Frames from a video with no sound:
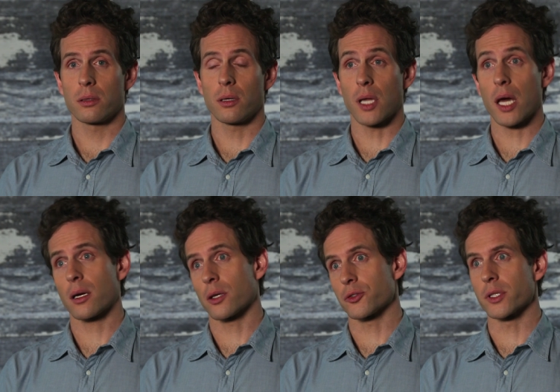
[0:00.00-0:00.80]
a lot
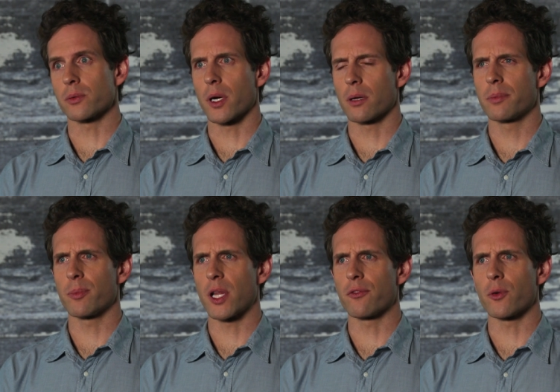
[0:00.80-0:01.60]
of countries where
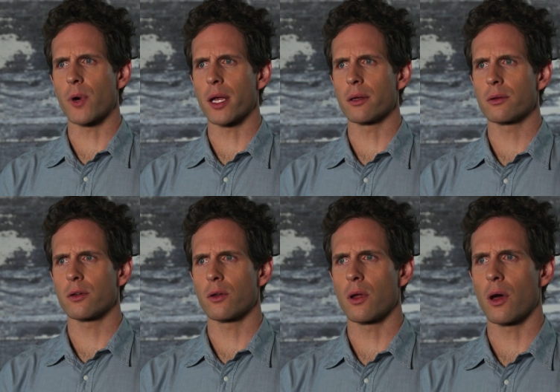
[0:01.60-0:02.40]
people have the right
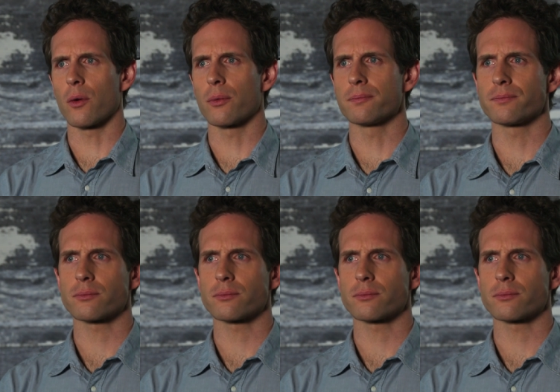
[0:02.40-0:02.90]
to know.